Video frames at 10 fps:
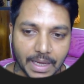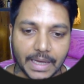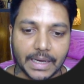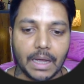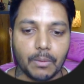
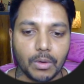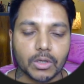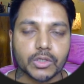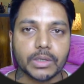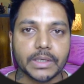and I will
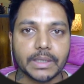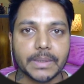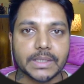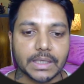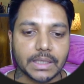also need
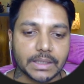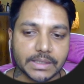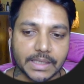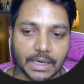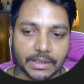basically the
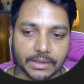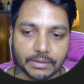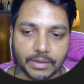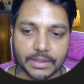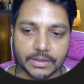salary,
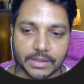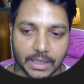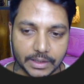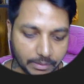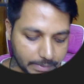right,
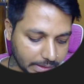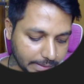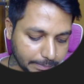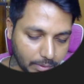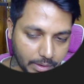salary of that
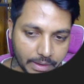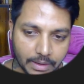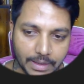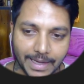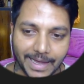employee,
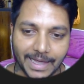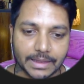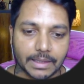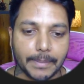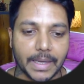
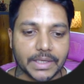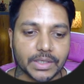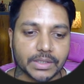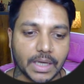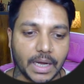and the
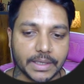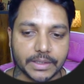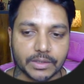manager's ID.